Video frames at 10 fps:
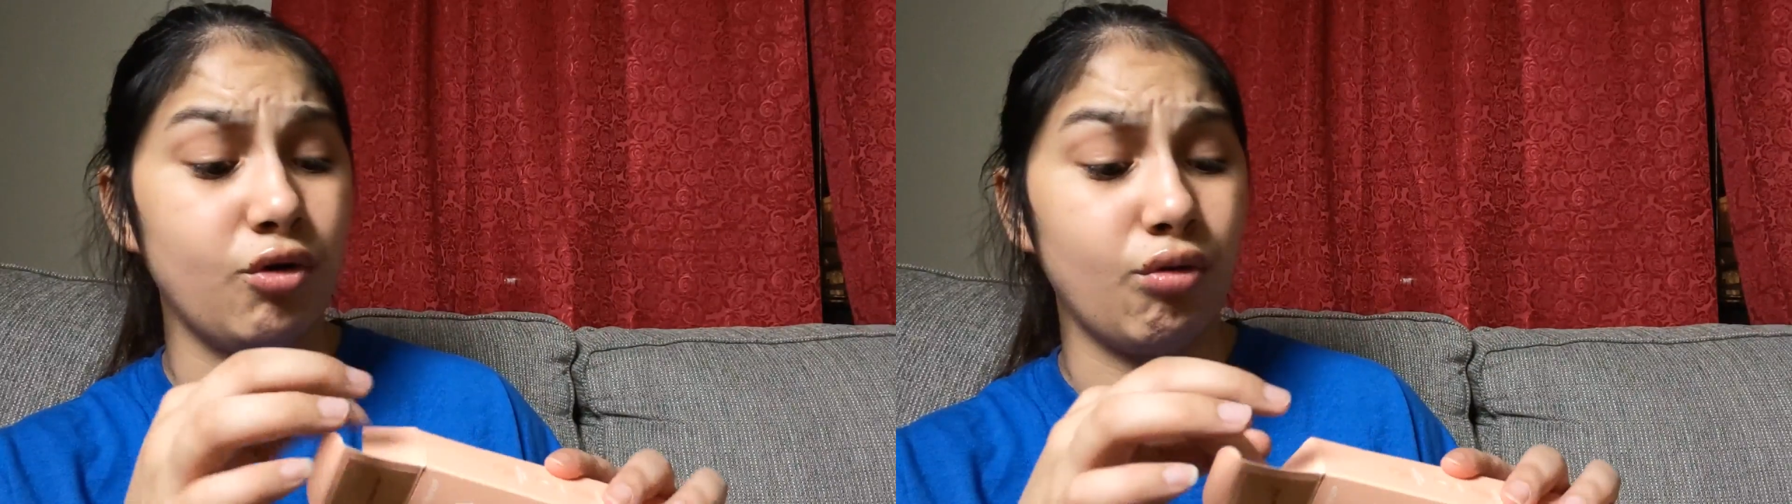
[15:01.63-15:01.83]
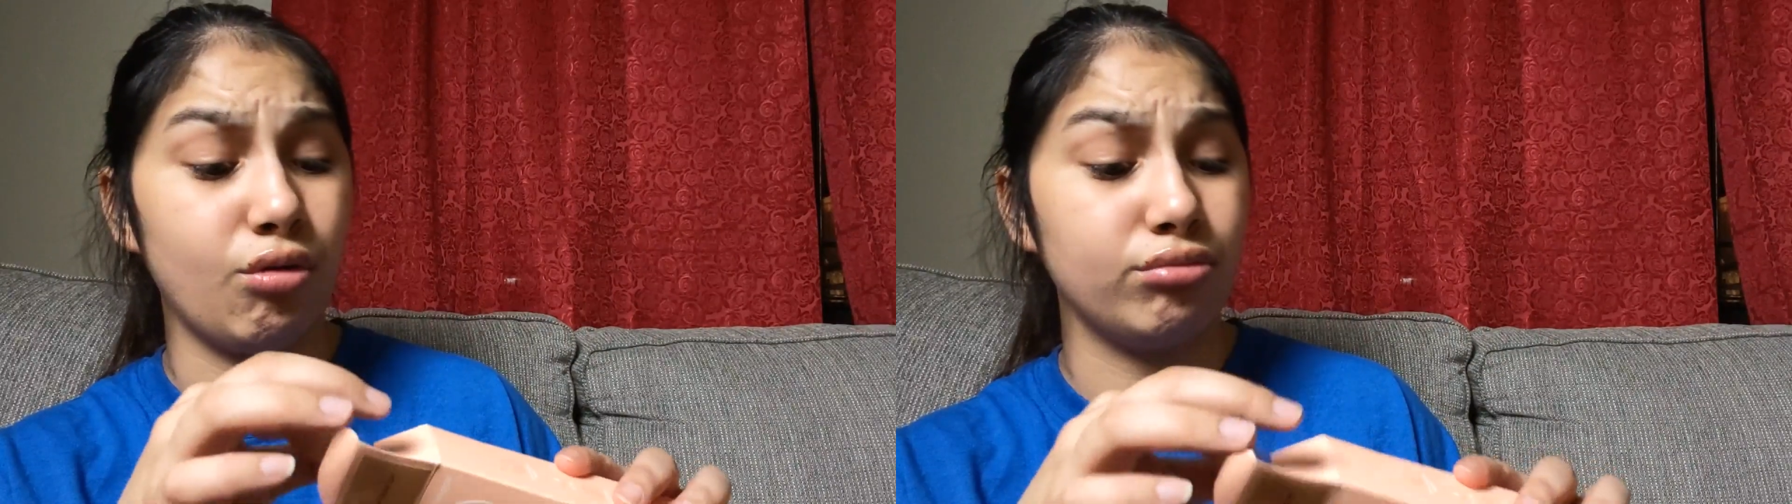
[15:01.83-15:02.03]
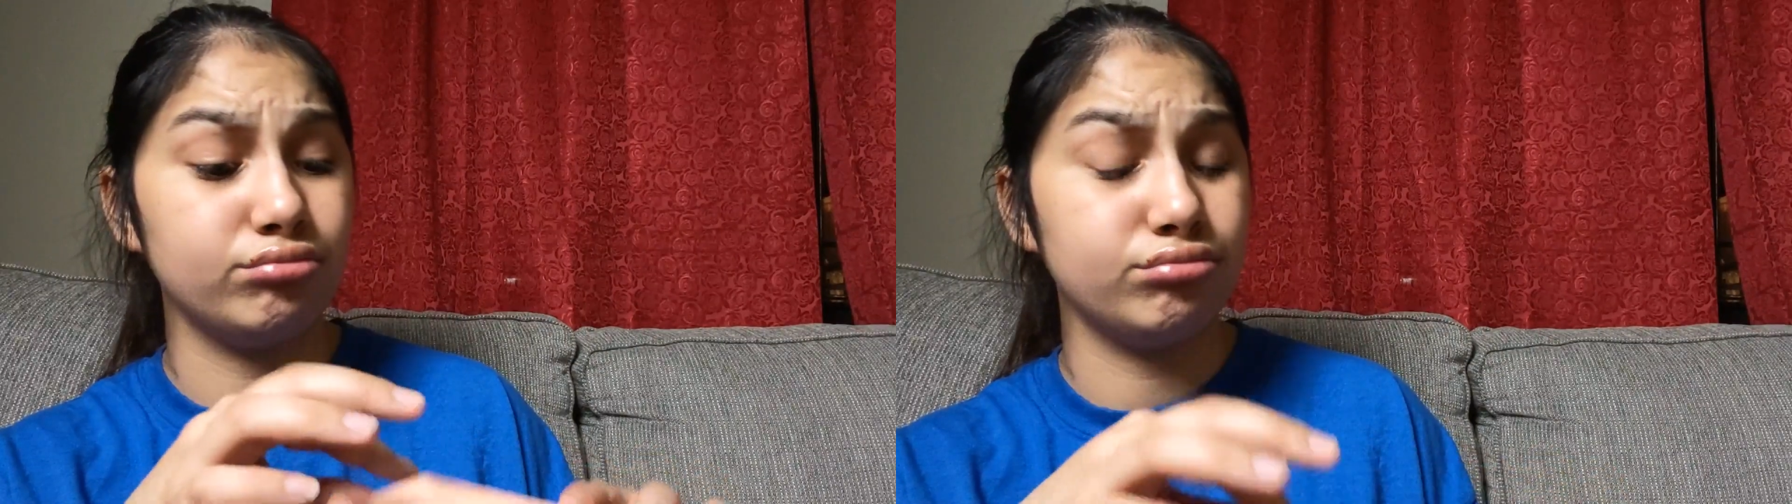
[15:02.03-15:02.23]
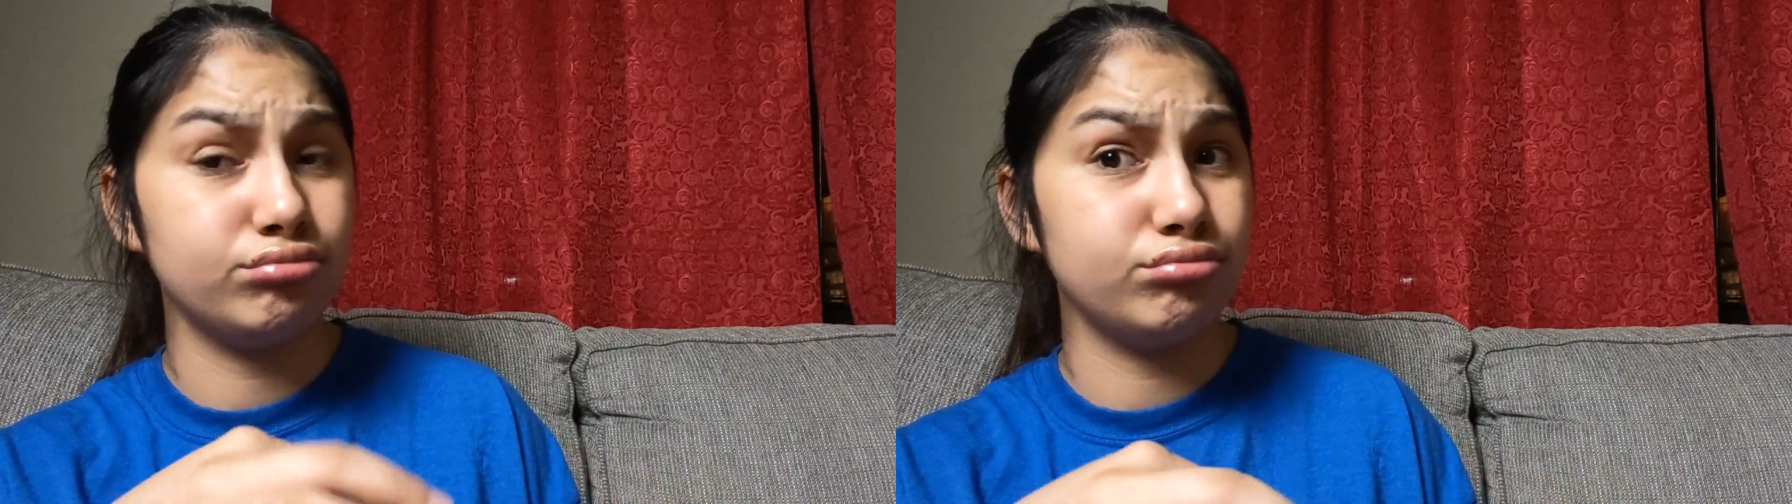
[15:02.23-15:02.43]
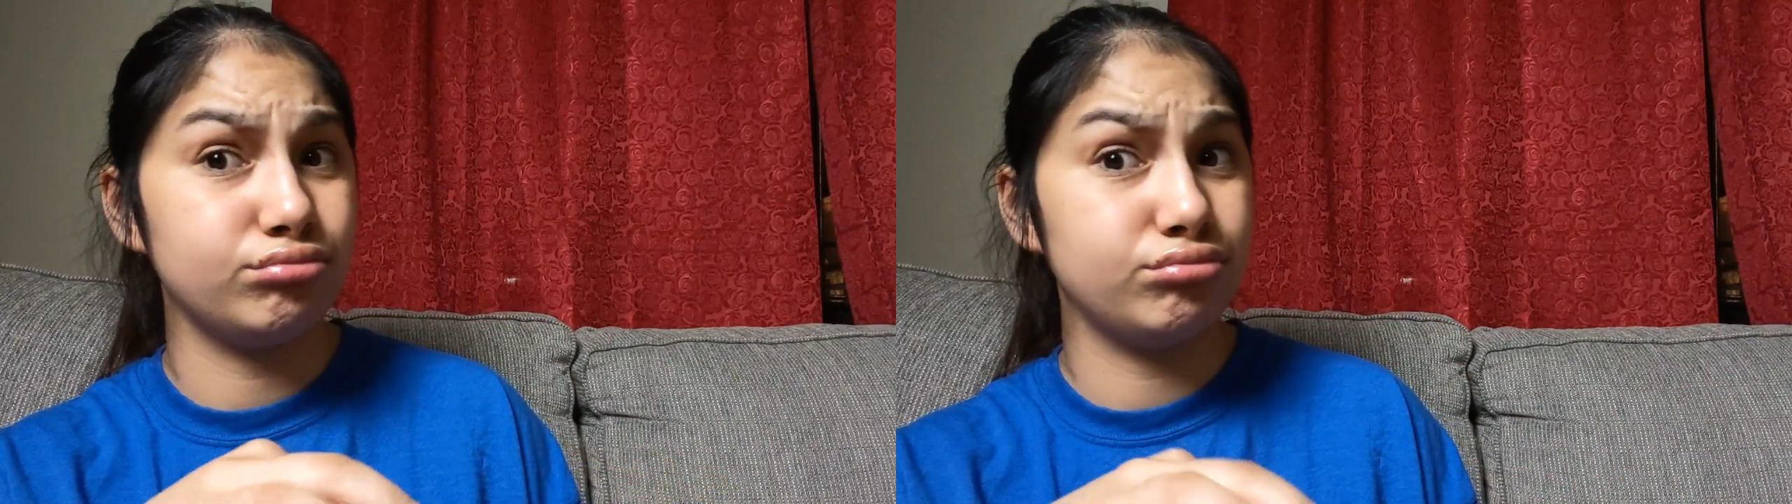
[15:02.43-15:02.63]
Girl.
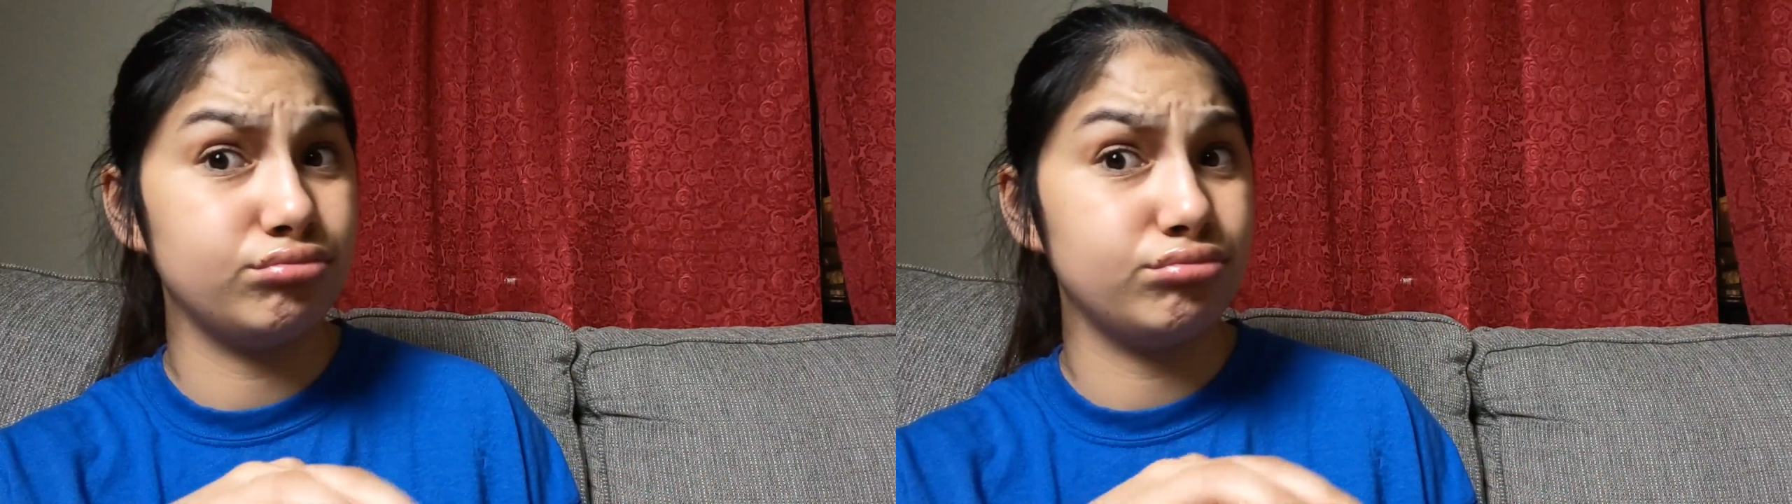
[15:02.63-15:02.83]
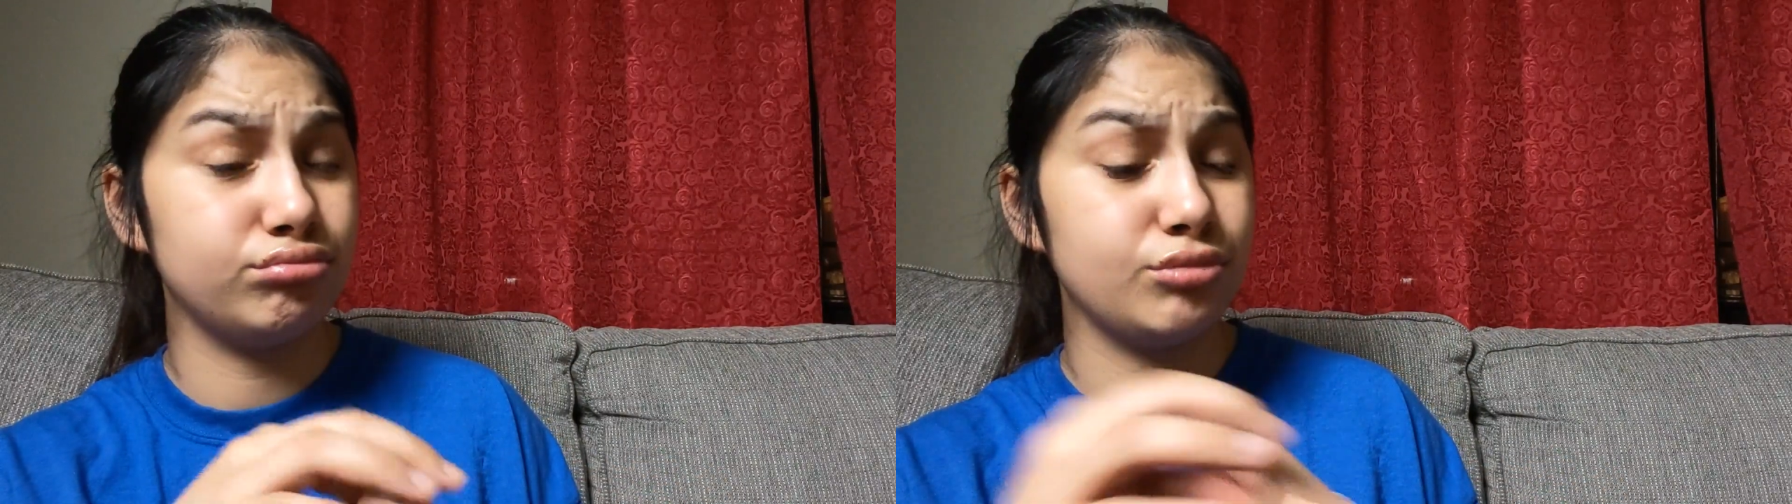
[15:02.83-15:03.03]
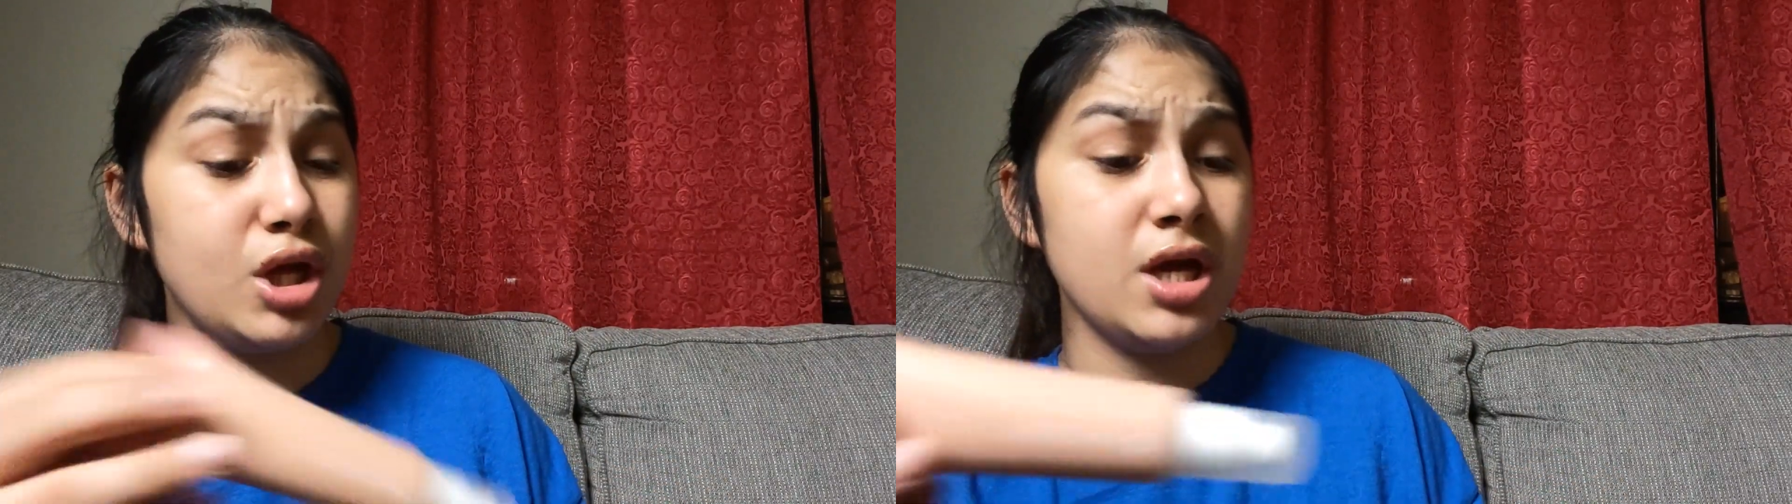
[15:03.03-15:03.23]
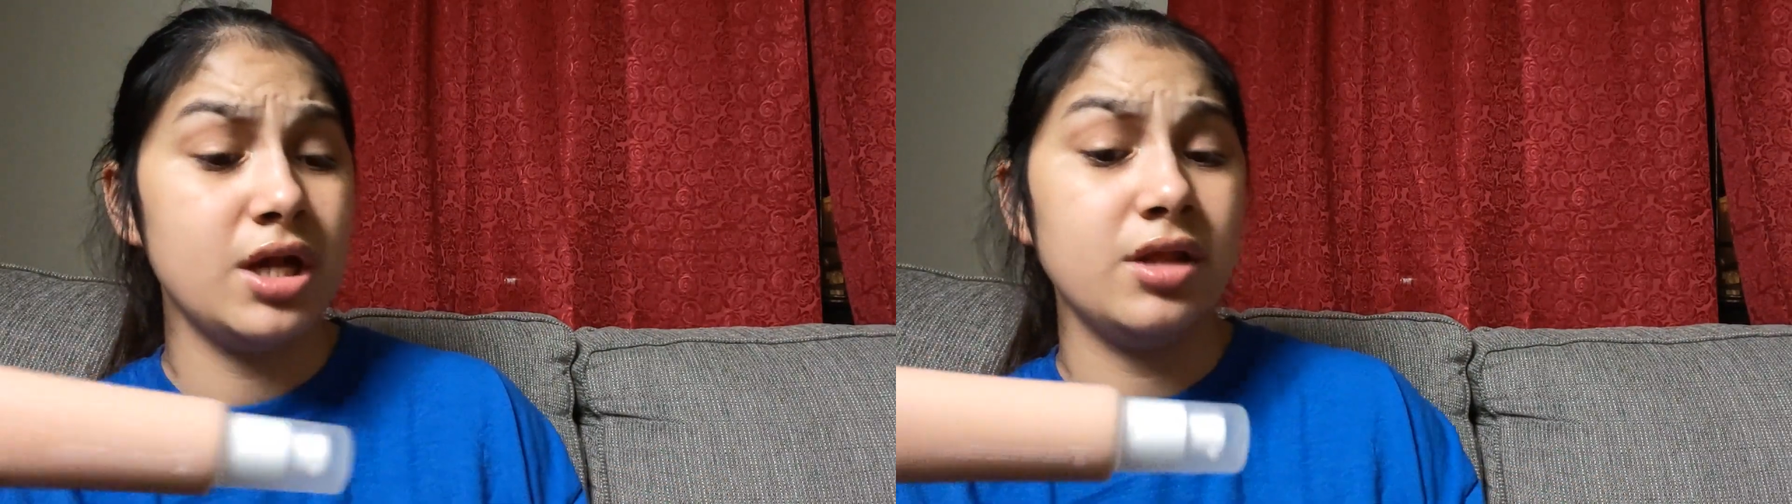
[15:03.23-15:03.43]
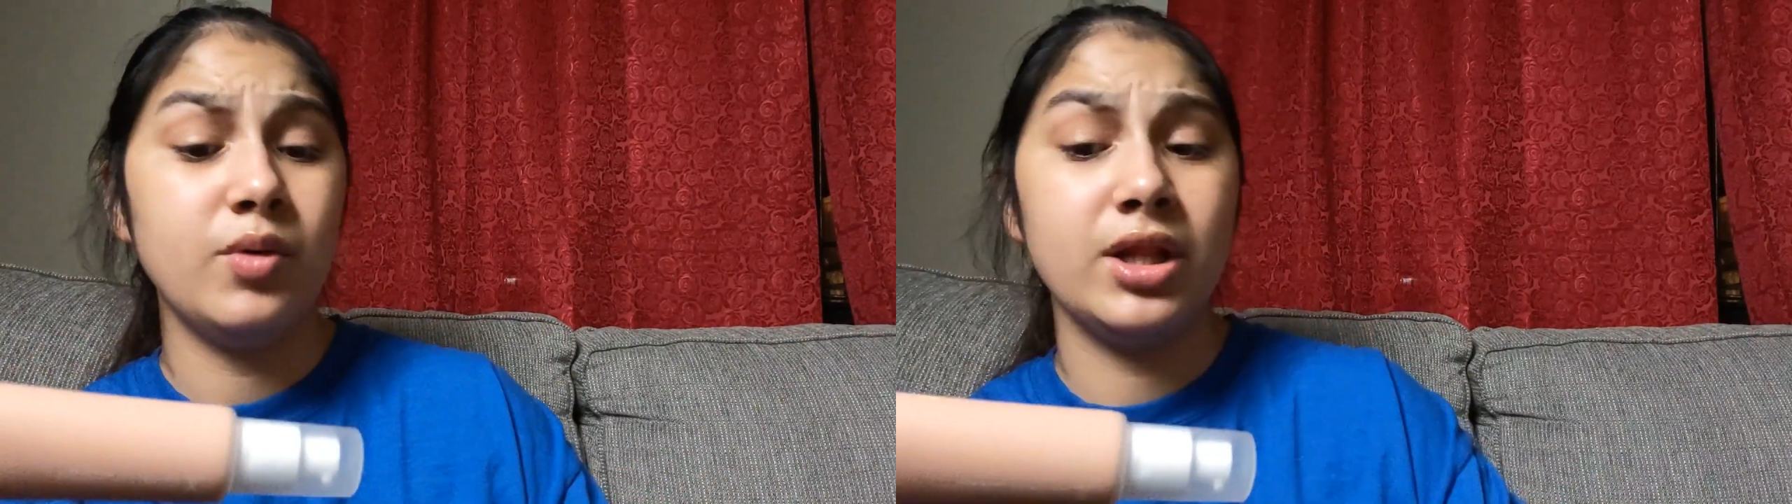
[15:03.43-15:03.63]
This